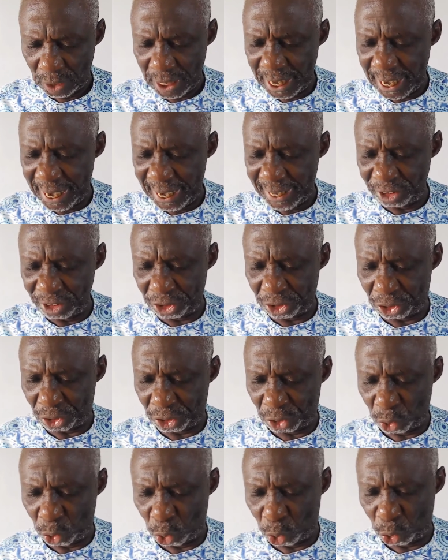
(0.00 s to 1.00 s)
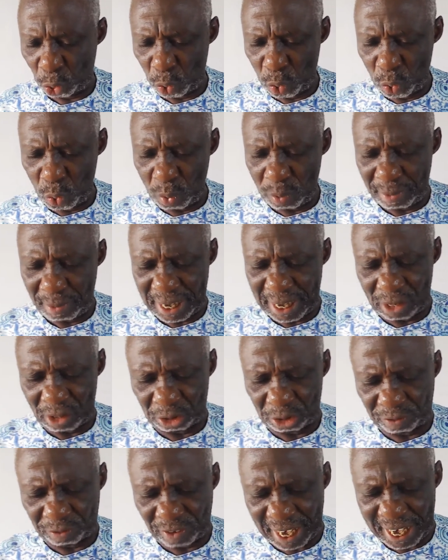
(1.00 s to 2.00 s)
S 2,
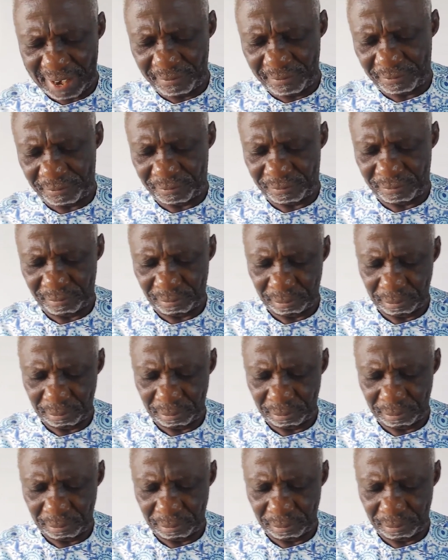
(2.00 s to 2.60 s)
minus 5,